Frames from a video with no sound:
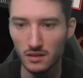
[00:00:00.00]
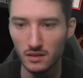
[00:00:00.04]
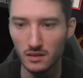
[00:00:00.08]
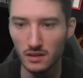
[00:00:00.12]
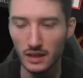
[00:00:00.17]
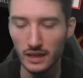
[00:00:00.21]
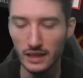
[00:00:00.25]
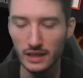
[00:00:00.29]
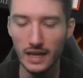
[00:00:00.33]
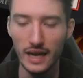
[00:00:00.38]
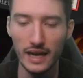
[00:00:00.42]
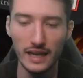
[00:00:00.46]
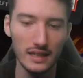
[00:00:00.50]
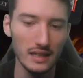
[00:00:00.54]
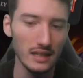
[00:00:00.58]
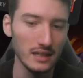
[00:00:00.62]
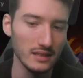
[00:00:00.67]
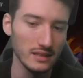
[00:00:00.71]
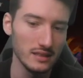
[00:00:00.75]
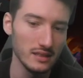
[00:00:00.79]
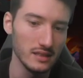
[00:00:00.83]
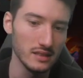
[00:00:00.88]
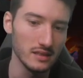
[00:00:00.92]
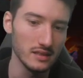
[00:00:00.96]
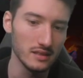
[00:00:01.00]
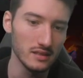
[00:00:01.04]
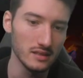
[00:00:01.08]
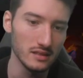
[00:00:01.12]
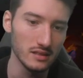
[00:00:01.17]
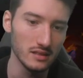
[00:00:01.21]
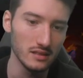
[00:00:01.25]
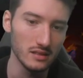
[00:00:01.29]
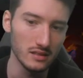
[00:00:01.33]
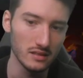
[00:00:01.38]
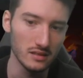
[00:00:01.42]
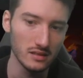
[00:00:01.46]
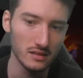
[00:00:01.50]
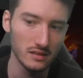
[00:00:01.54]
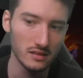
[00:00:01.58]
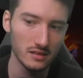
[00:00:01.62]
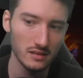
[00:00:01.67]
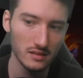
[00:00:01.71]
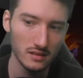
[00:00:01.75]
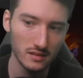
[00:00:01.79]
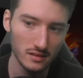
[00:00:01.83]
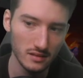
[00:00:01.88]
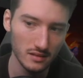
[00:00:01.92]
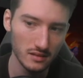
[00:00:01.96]
Like a hand like this is just
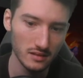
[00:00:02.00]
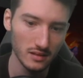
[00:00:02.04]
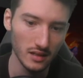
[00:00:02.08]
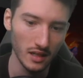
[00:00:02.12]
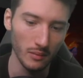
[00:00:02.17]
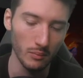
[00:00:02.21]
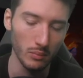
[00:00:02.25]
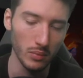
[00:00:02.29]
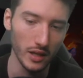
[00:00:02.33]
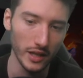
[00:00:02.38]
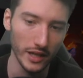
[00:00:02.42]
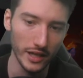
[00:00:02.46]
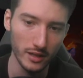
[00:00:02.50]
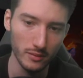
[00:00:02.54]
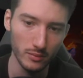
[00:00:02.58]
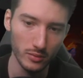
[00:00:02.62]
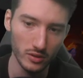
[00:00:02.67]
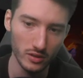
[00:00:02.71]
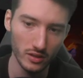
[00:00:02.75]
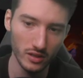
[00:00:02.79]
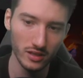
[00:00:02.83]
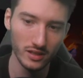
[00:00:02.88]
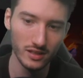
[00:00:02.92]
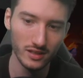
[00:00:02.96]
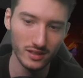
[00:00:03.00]
unplayable.